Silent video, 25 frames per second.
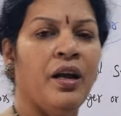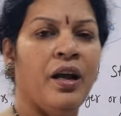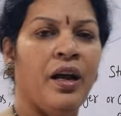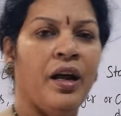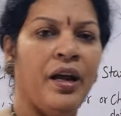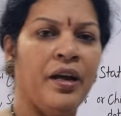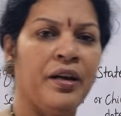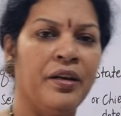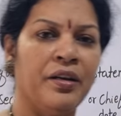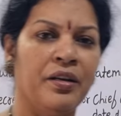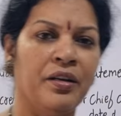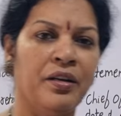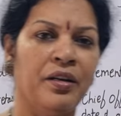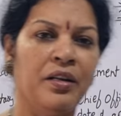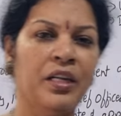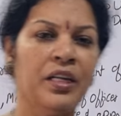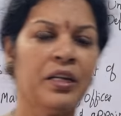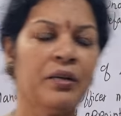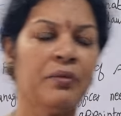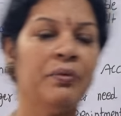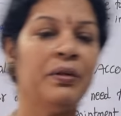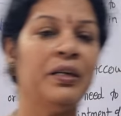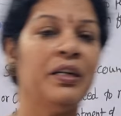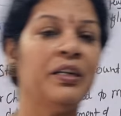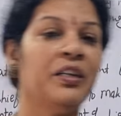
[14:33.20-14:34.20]
And
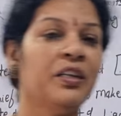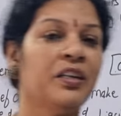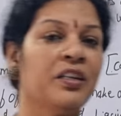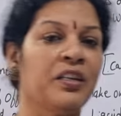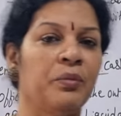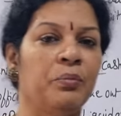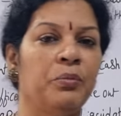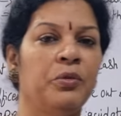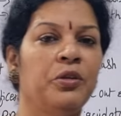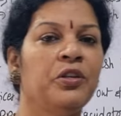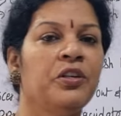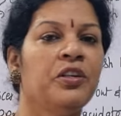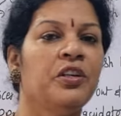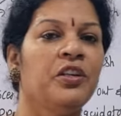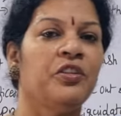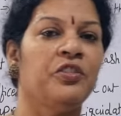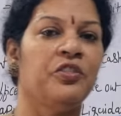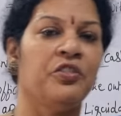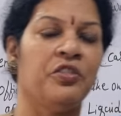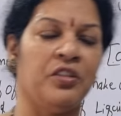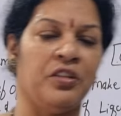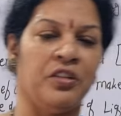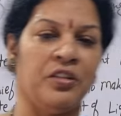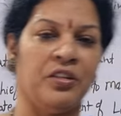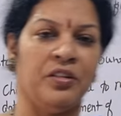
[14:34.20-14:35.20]
liquidator
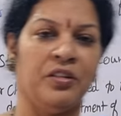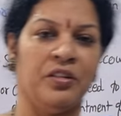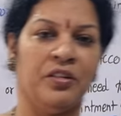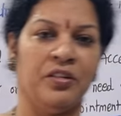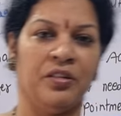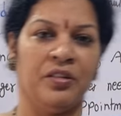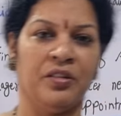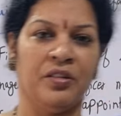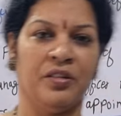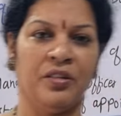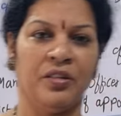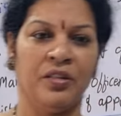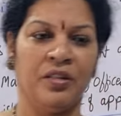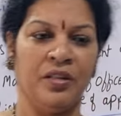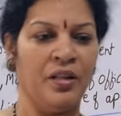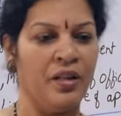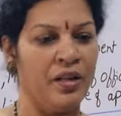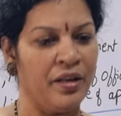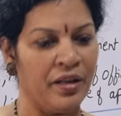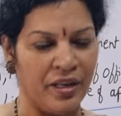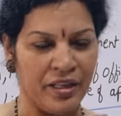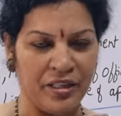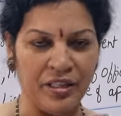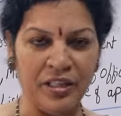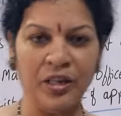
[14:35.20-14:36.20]
remuneration,
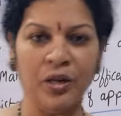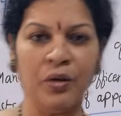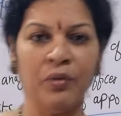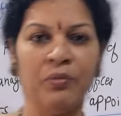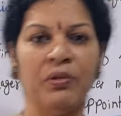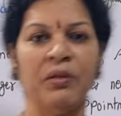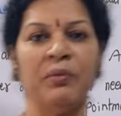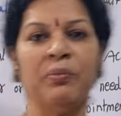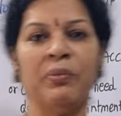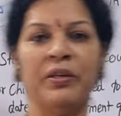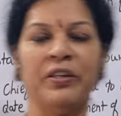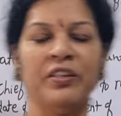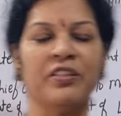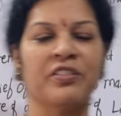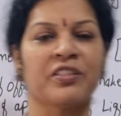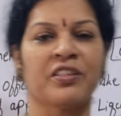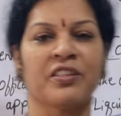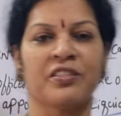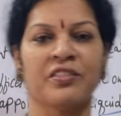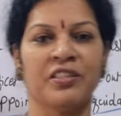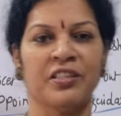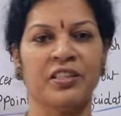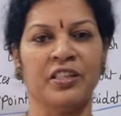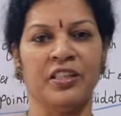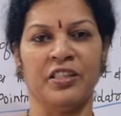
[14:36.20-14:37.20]
anyhow, we'll be
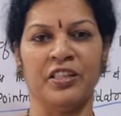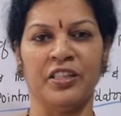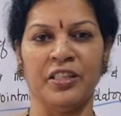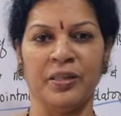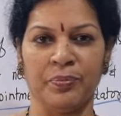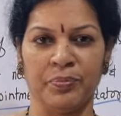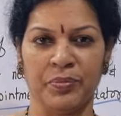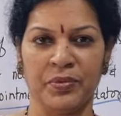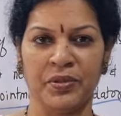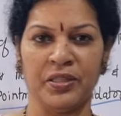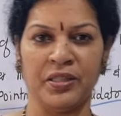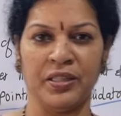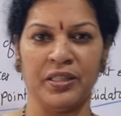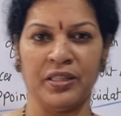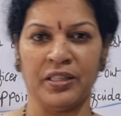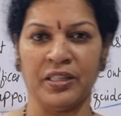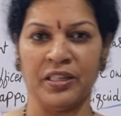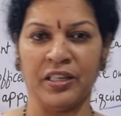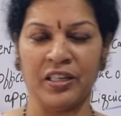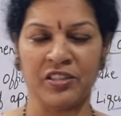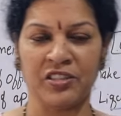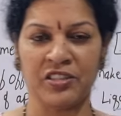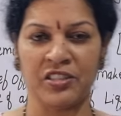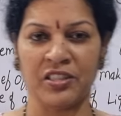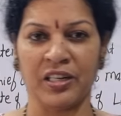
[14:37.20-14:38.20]
discussing in depth in the
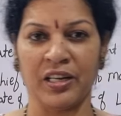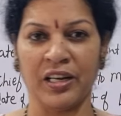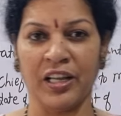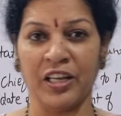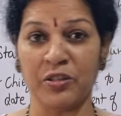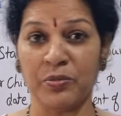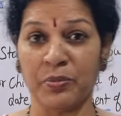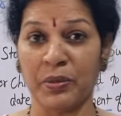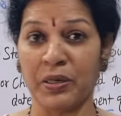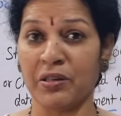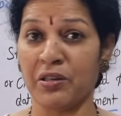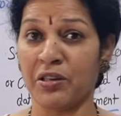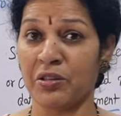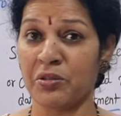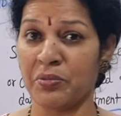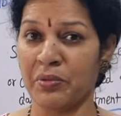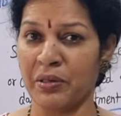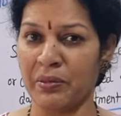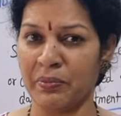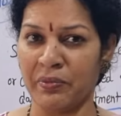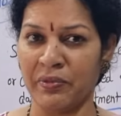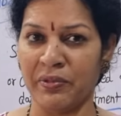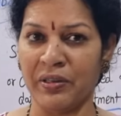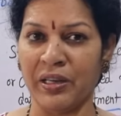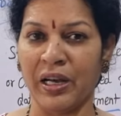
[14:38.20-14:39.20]
next class because
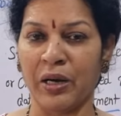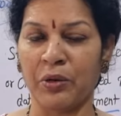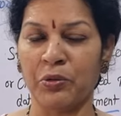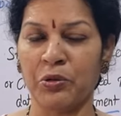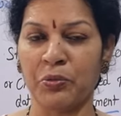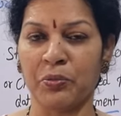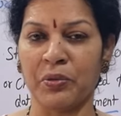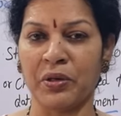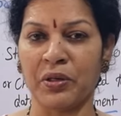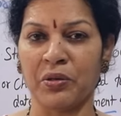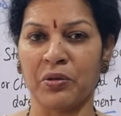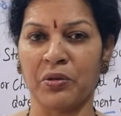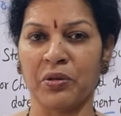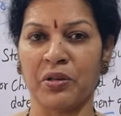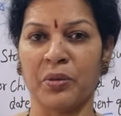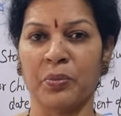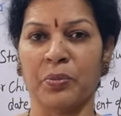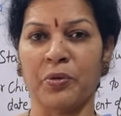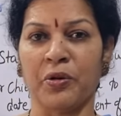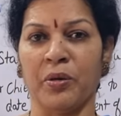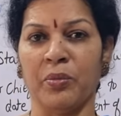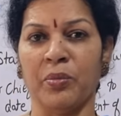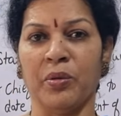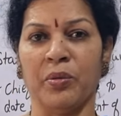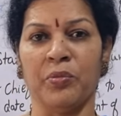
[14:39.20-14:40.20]
we have to work out the
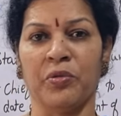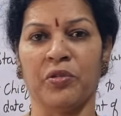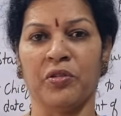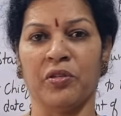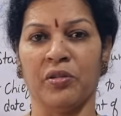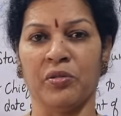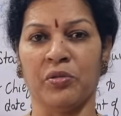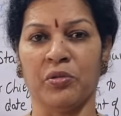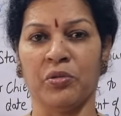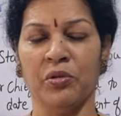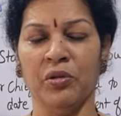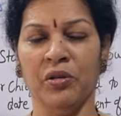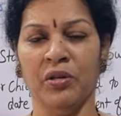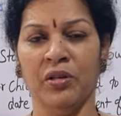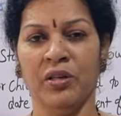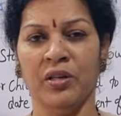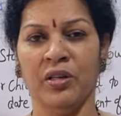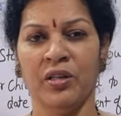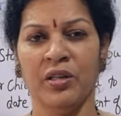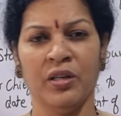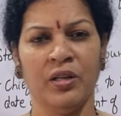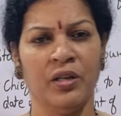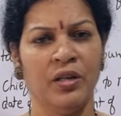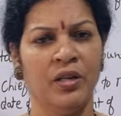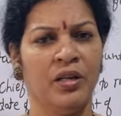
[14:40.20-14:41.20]
problems also.
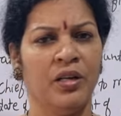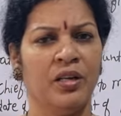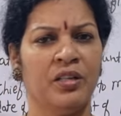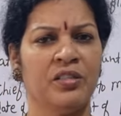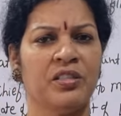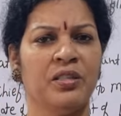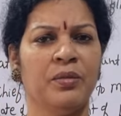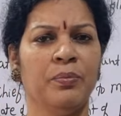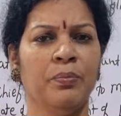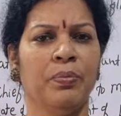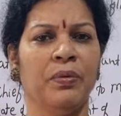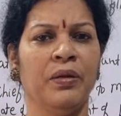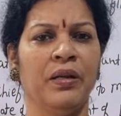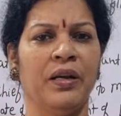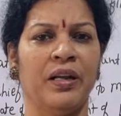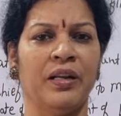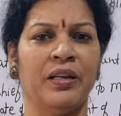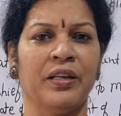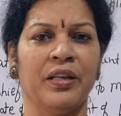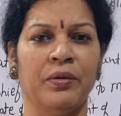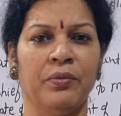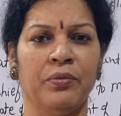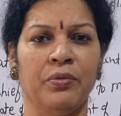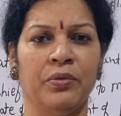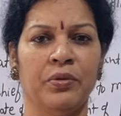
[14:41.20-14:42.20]
Simply, I'll
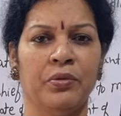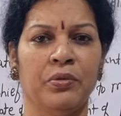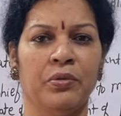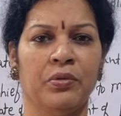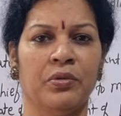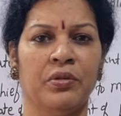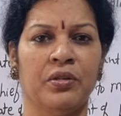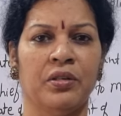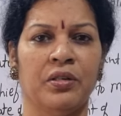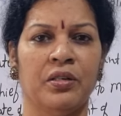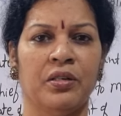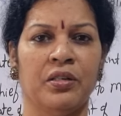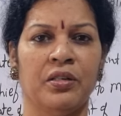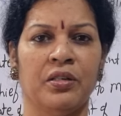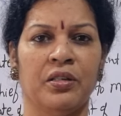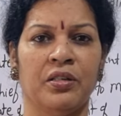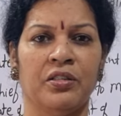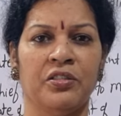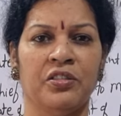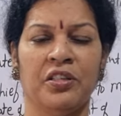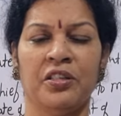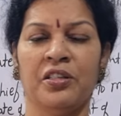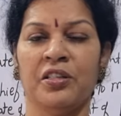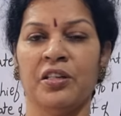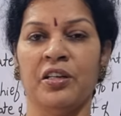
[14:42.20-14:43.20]
give you
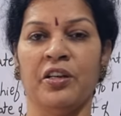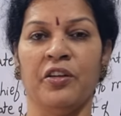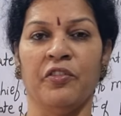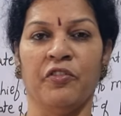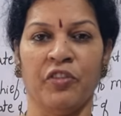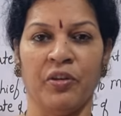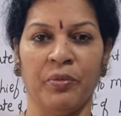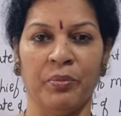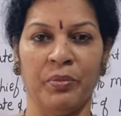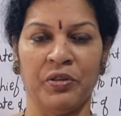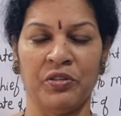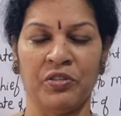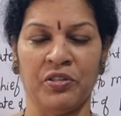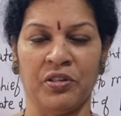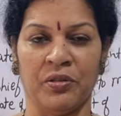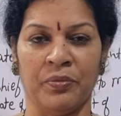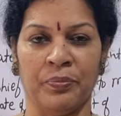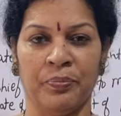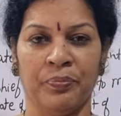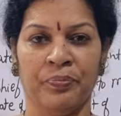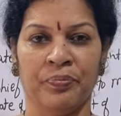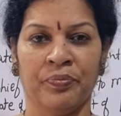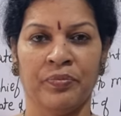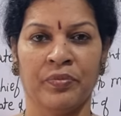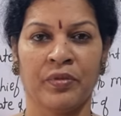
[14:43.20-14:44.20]
general information.
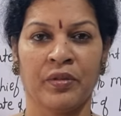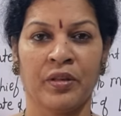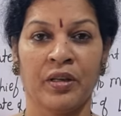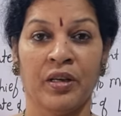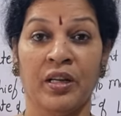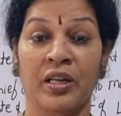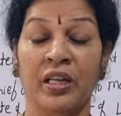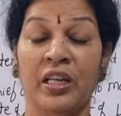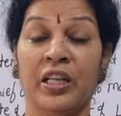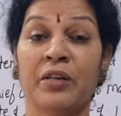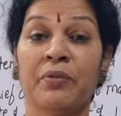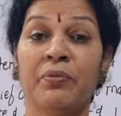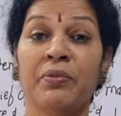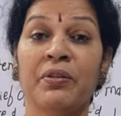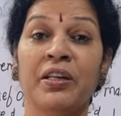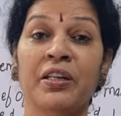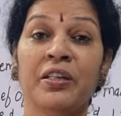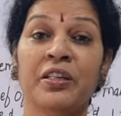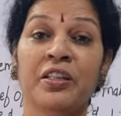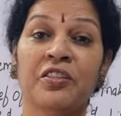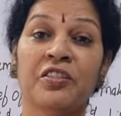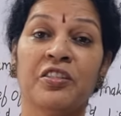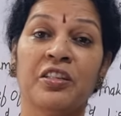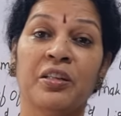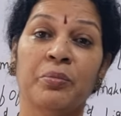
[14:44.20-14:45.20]

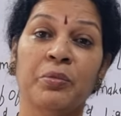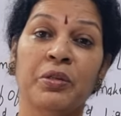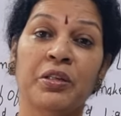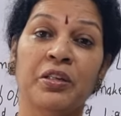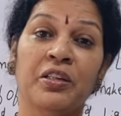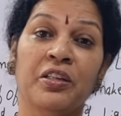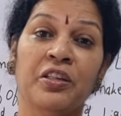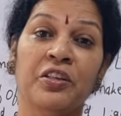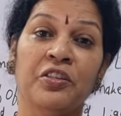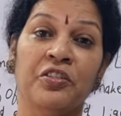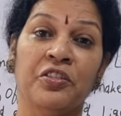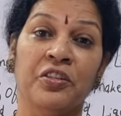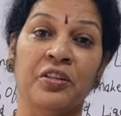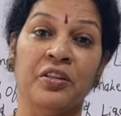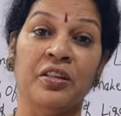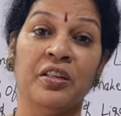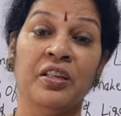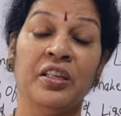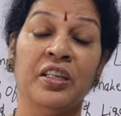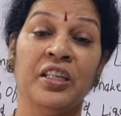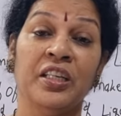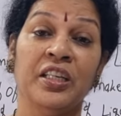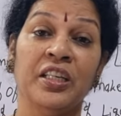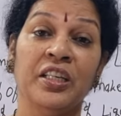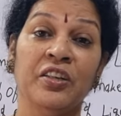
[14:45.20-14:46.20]
Liquidator's remuneration,
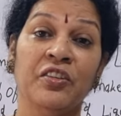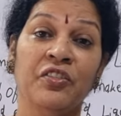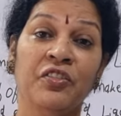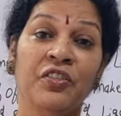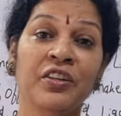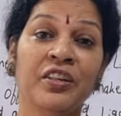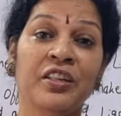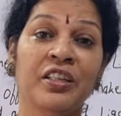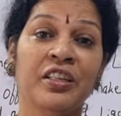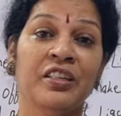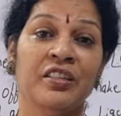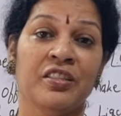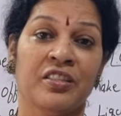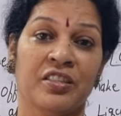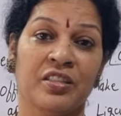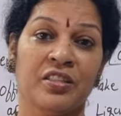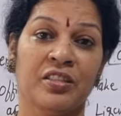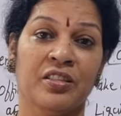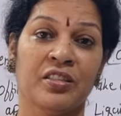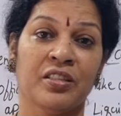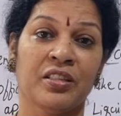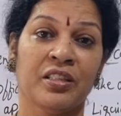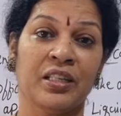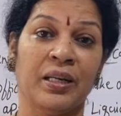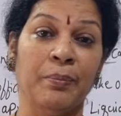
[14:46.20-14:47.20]
if it
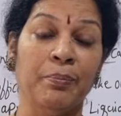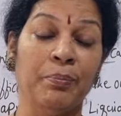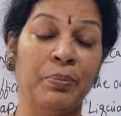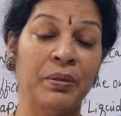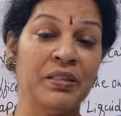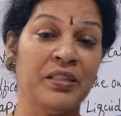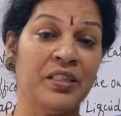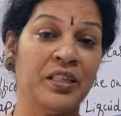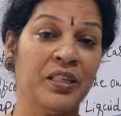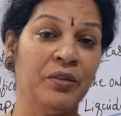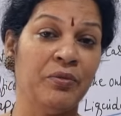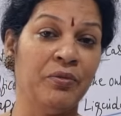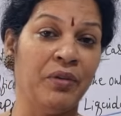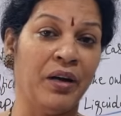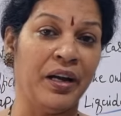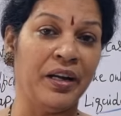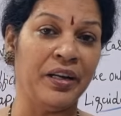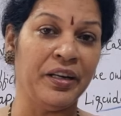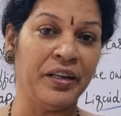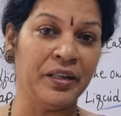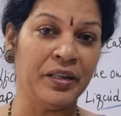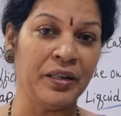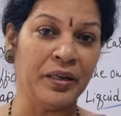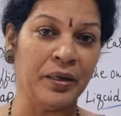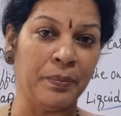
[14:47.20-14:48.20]
is compulsory
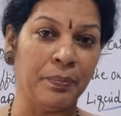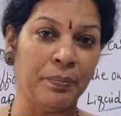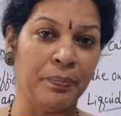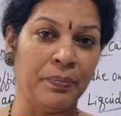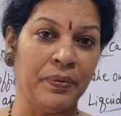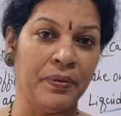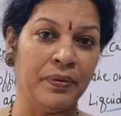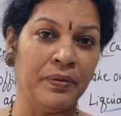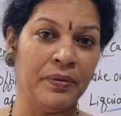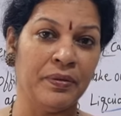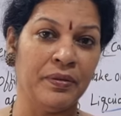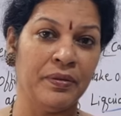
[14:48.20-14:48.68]
winding up